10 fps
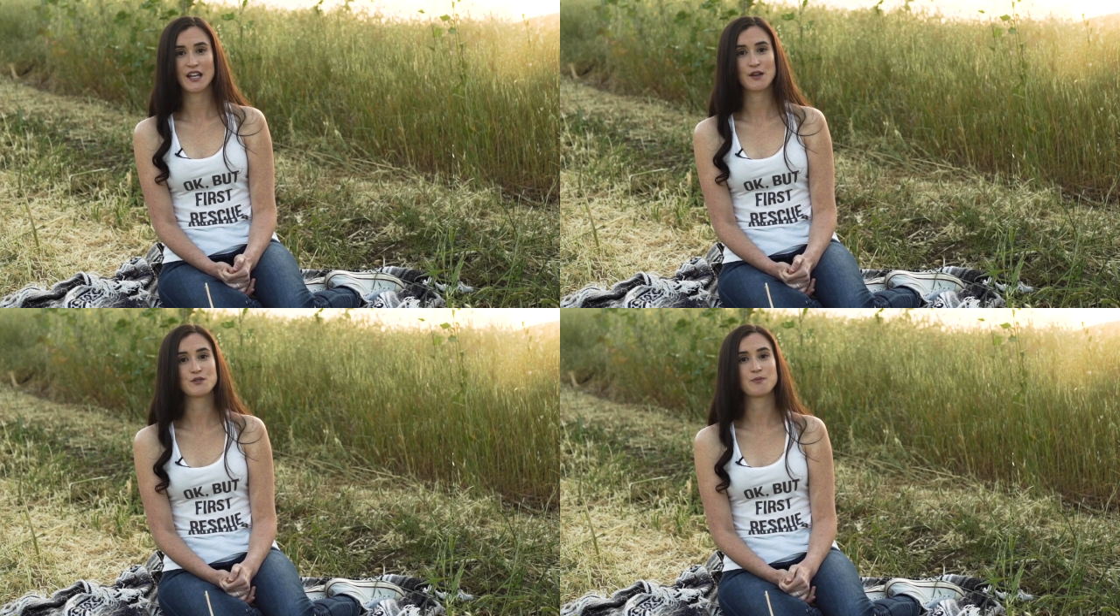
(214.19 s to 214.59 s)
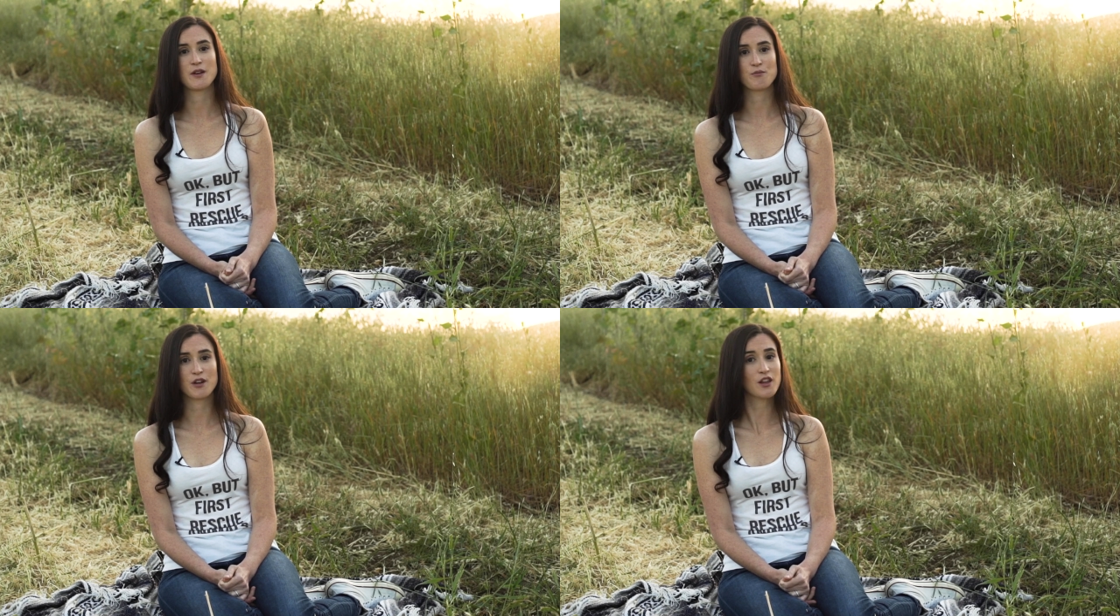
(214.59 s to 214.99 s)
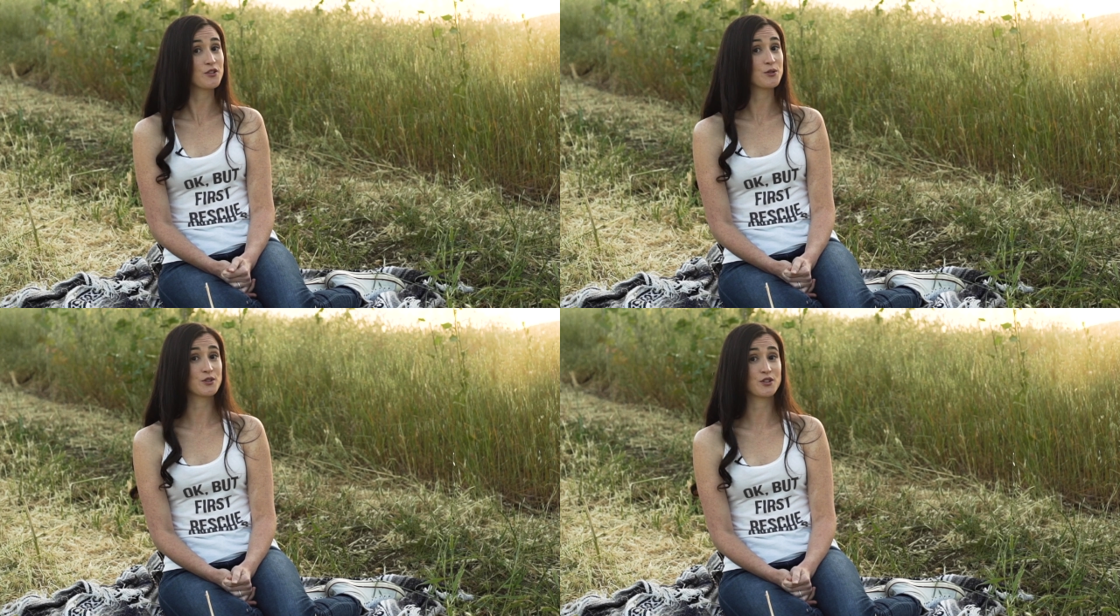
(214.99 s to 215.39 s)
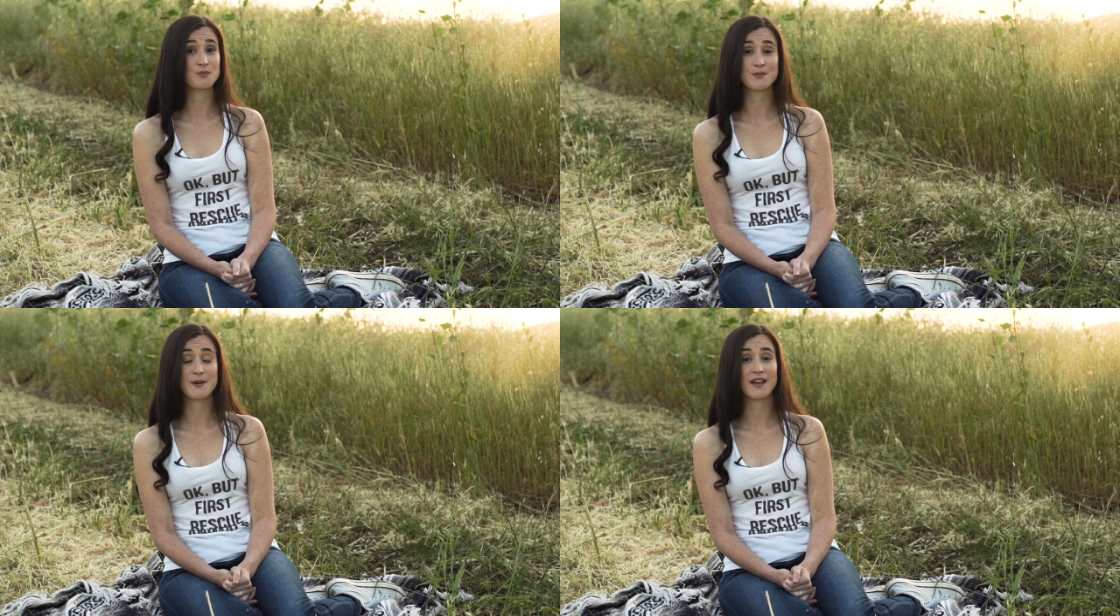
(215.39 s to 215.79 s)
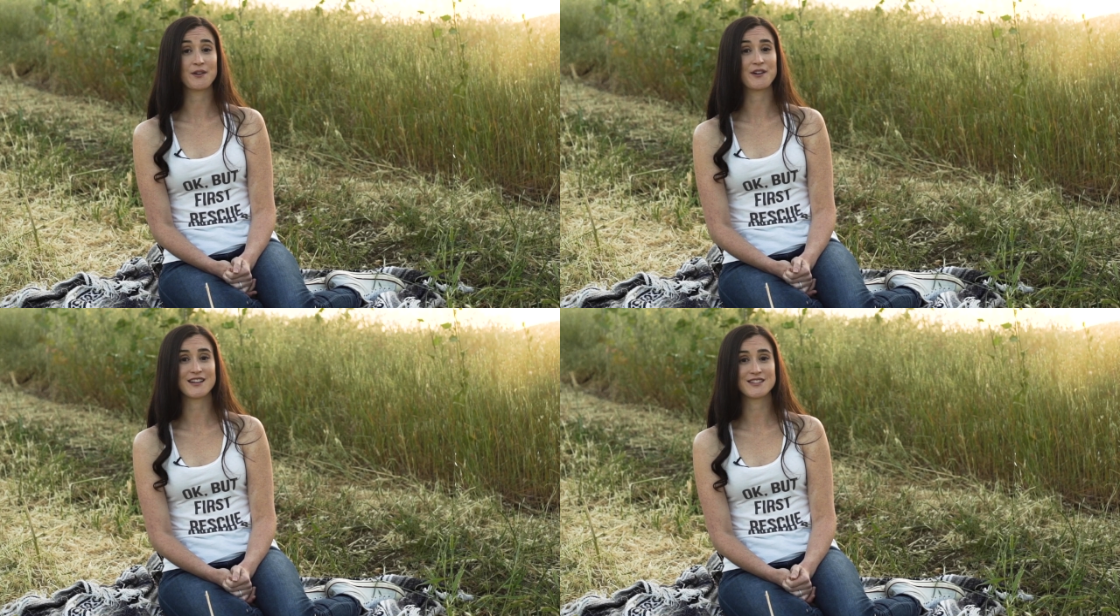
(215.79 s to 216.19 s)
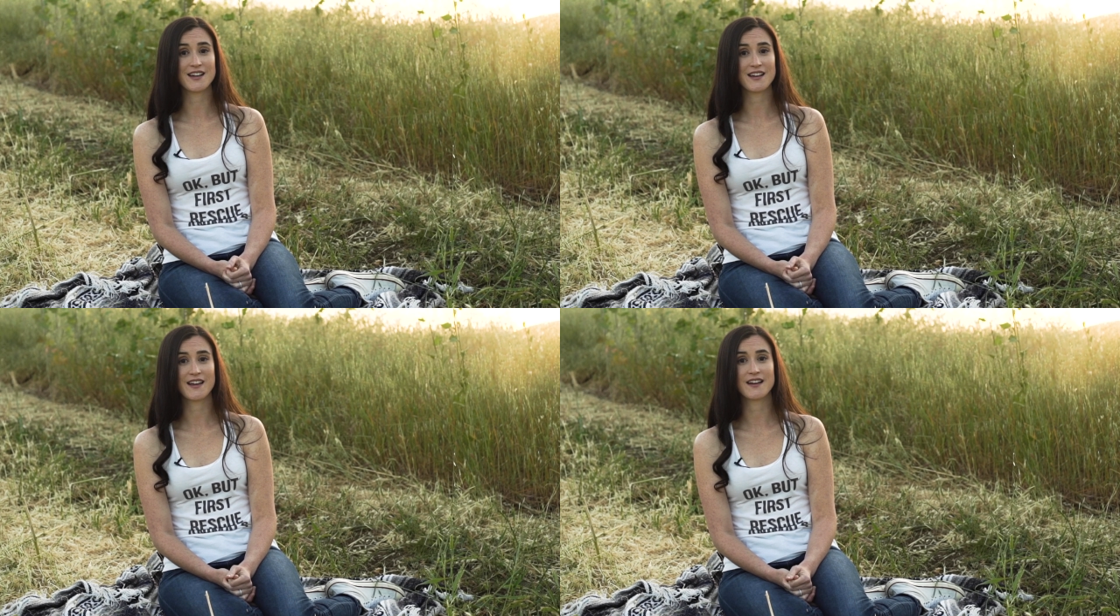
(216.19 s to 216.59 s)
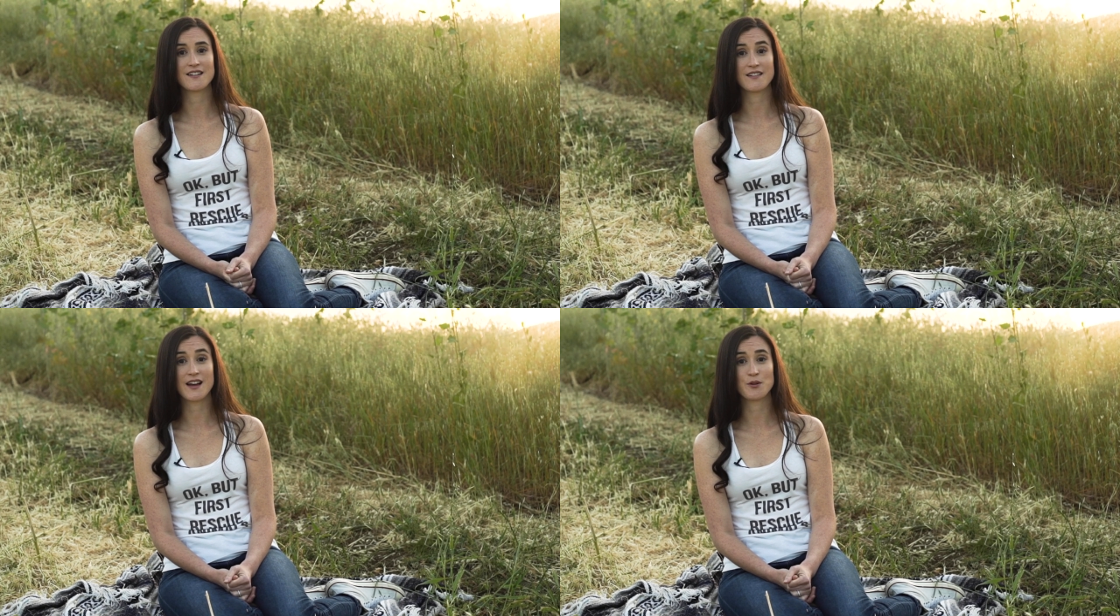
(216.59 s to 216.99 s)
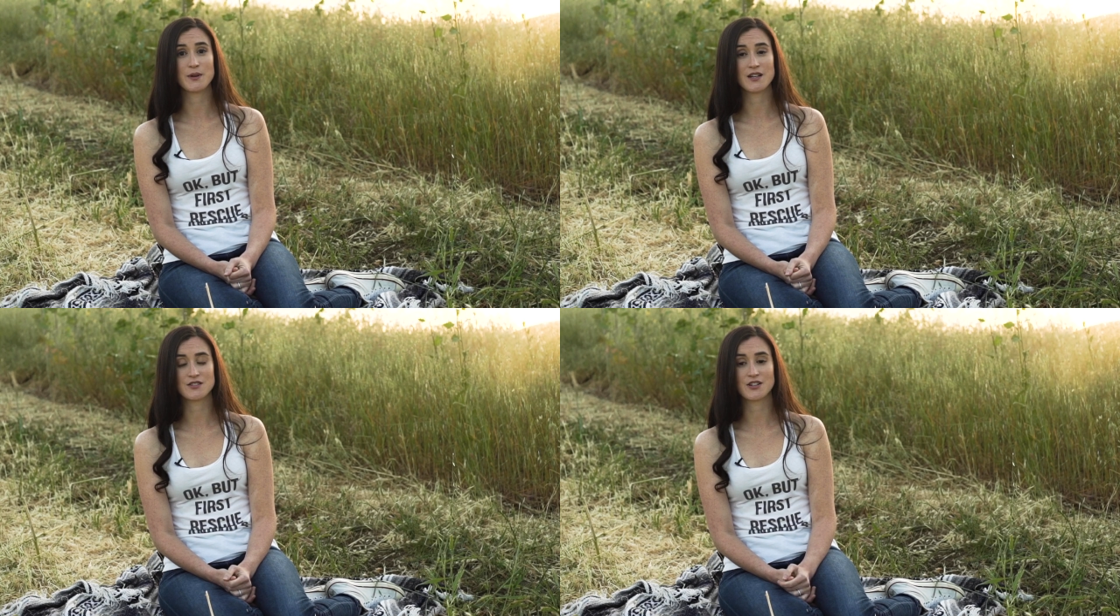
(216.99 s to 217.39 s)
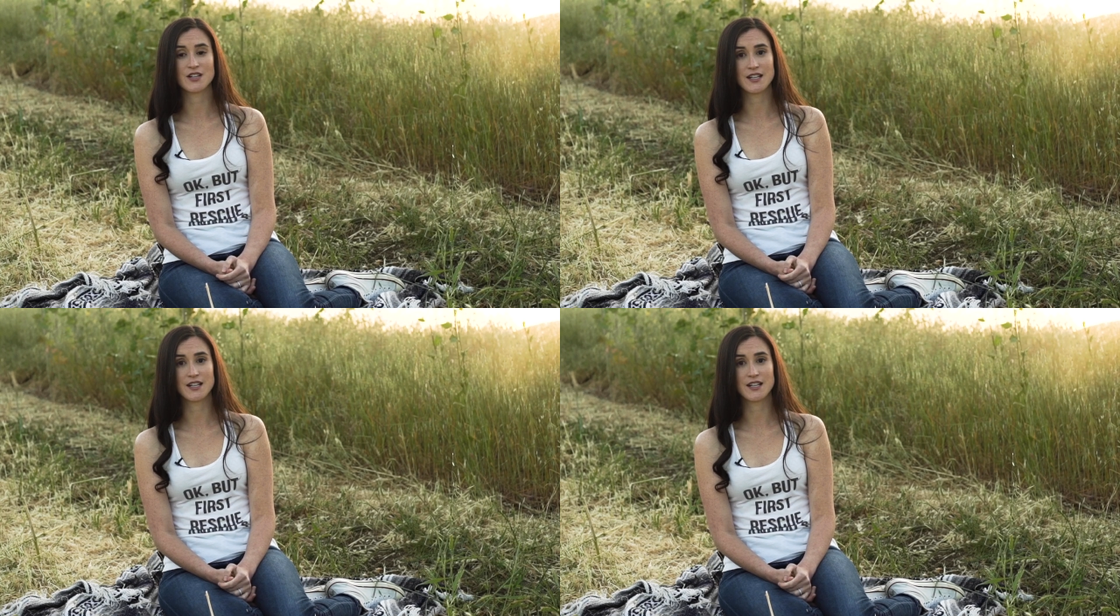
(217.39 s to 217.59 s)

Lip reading: It was a big breakthrough in terms of my anorexia, and it allowed me to start